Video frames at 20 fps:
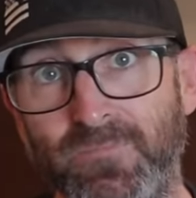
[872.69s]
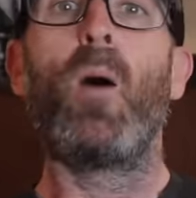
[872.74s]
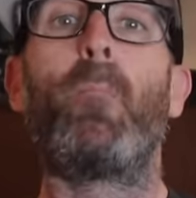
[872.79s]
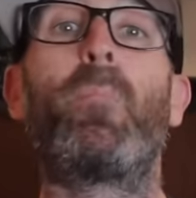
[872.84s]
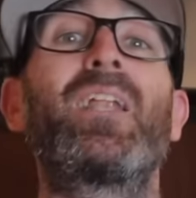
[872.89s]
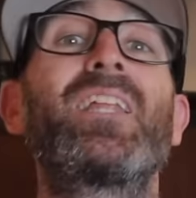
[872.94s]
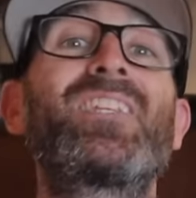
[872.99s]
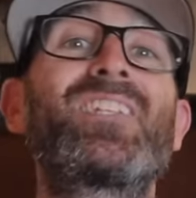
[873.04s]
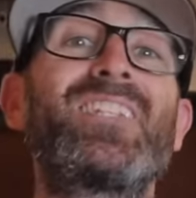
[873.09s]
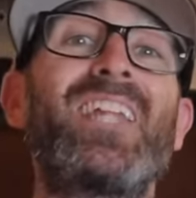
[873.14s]

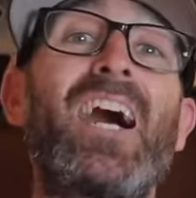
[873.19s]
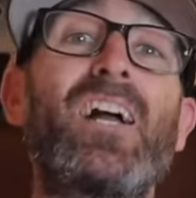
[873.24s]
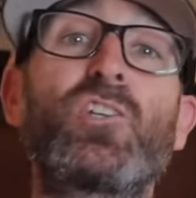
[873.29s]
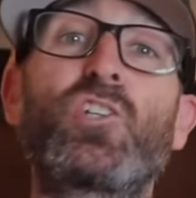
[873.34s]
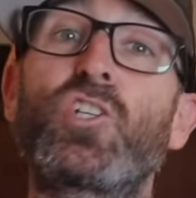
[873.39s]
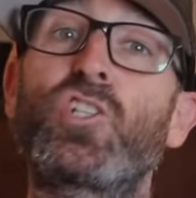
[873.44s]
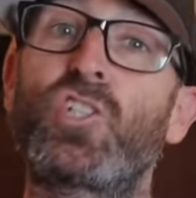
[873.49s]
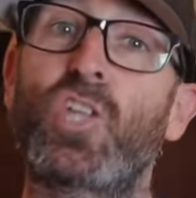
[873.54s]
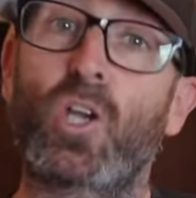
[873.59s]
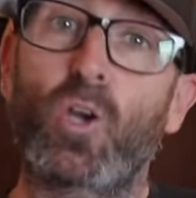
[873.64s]
But it's not
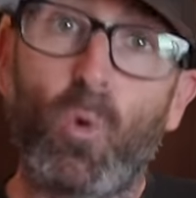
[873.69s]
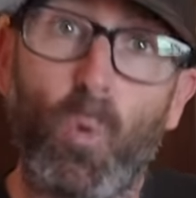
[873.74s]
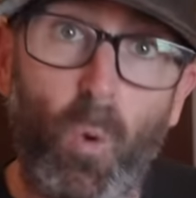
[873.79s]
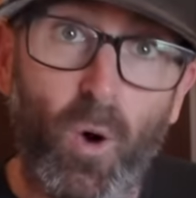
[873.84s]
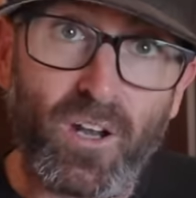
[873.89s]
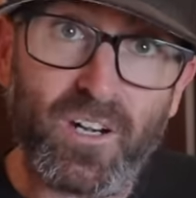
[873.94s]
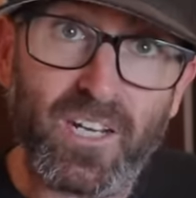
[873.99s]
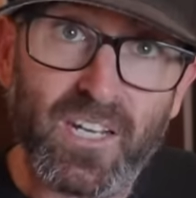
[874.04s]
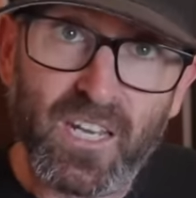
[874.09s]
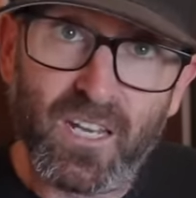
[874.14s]
just the
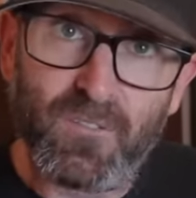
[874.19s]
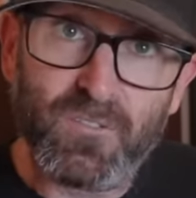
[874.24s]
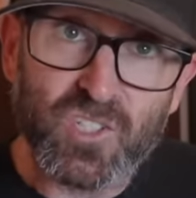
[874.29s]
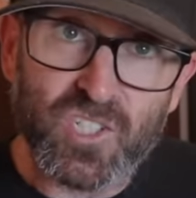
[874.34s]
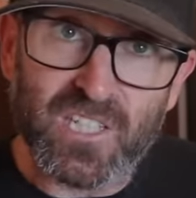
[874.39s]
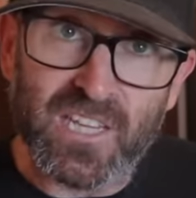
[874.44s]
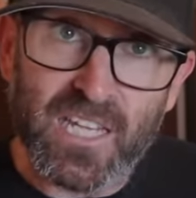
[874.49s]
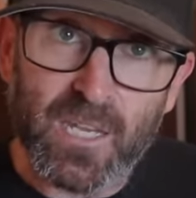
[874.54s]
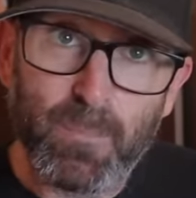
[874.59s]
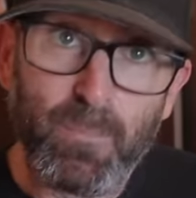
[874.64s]
quantity of
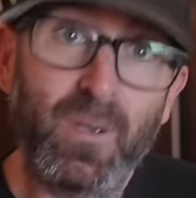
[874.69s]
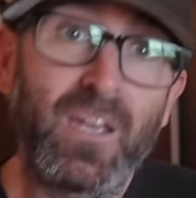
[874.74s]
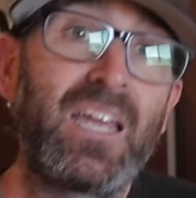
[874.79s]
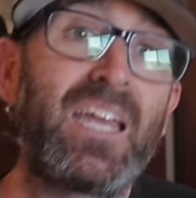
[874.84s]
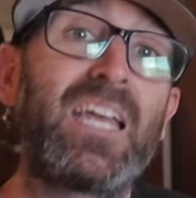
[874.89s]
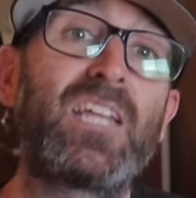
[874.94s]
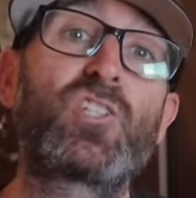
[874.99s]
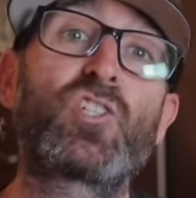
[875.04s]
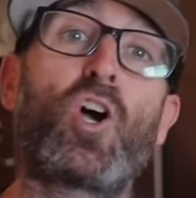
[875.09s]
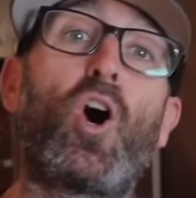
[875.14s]
sleep,
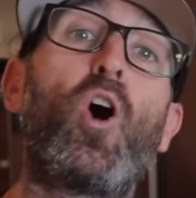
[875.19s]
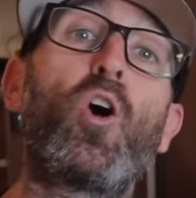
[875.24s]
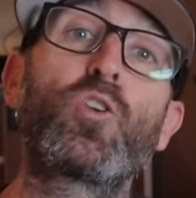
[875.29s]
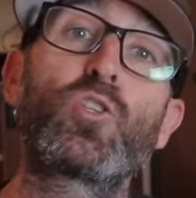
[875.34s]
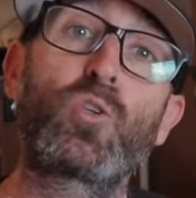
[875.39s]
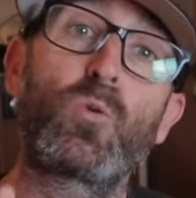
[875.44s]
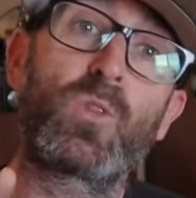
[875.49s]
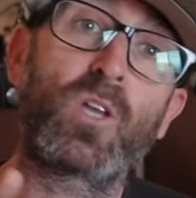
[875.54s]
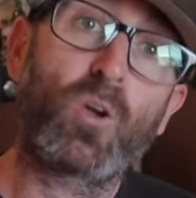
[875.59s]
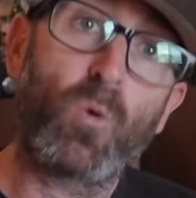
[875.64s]
it's
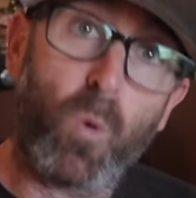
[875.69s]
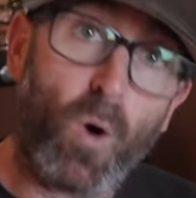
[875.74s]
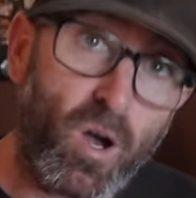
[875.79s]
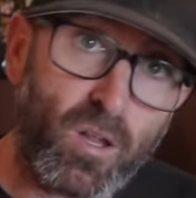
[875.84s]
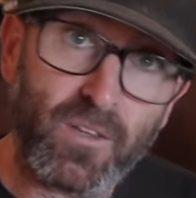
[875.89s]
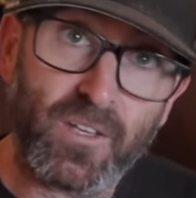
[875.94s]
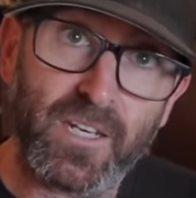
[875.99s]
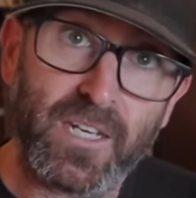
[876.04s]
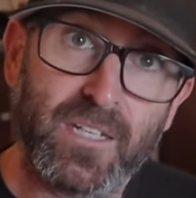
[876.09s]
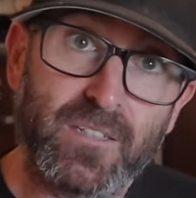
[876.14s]
also the
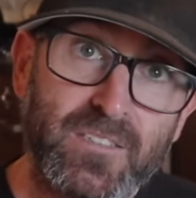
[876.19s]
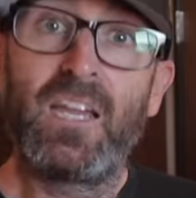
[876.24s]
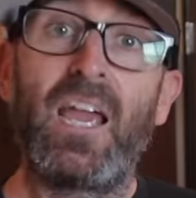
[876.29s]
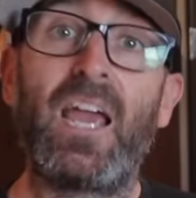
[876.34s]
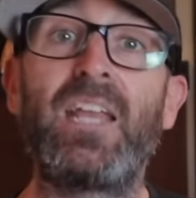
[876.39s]
quality.